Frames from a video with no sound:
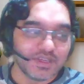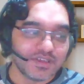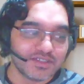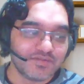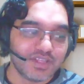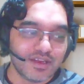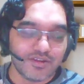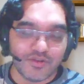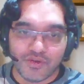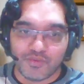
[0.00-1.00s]
because of
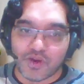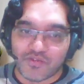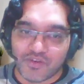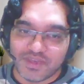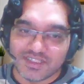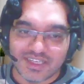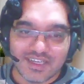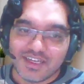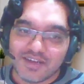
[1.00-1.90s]
their good performance,